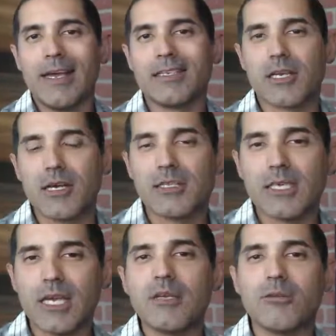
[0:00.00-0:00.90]
It's
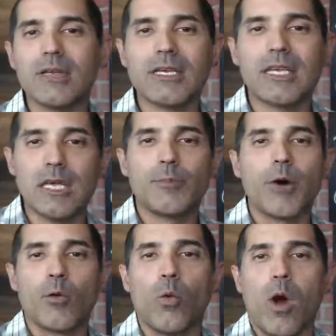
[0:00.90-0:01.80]
continuing to keep
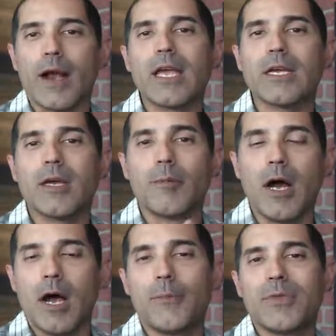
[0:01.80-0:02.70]
on walking them
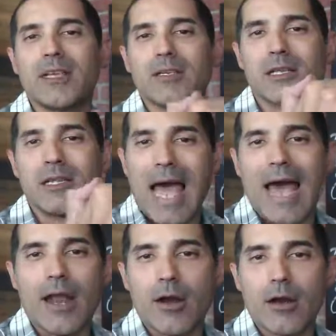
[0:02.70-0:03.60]
up this
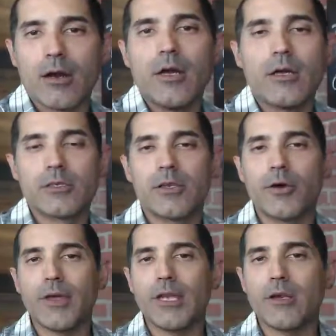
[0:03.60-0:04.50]
ladder
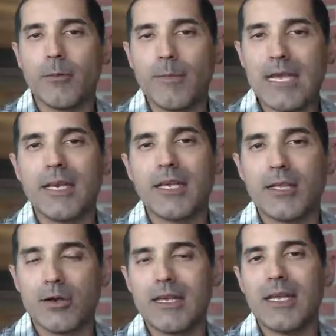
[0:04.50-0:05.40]
so that you're meeting
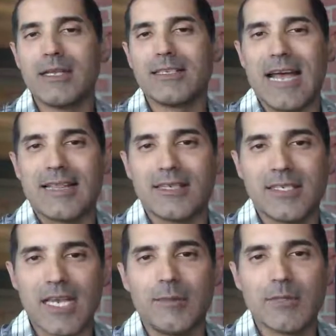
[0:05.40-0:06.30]
their needs at the
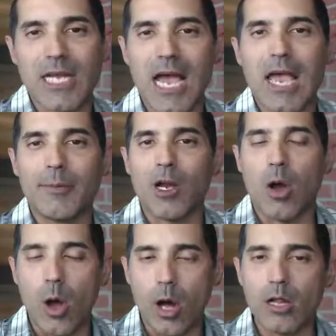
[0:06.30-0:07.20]
same time. And
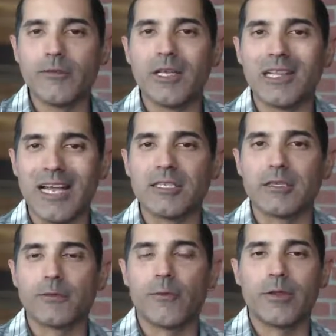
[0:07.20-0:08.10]
all of the
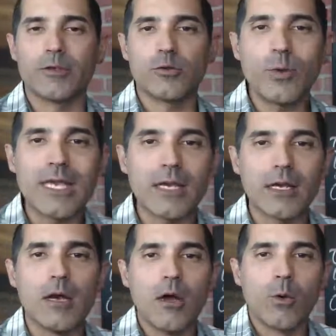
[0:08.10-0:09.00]
lessons for this
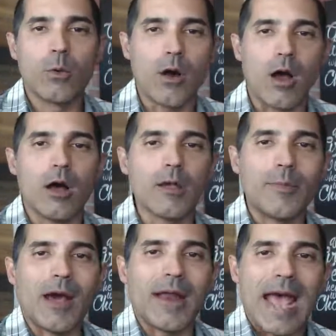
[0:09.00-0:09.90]
week were all
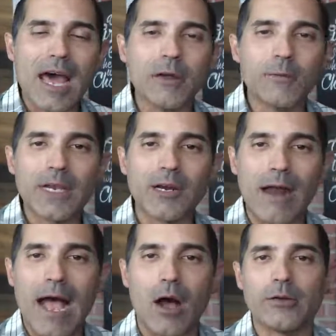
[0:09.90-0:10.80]
about how to
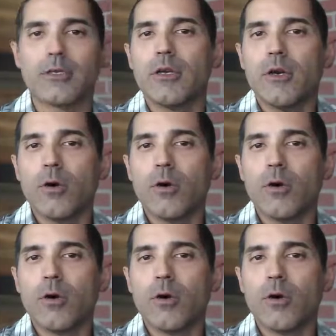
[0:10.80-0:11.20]
figure out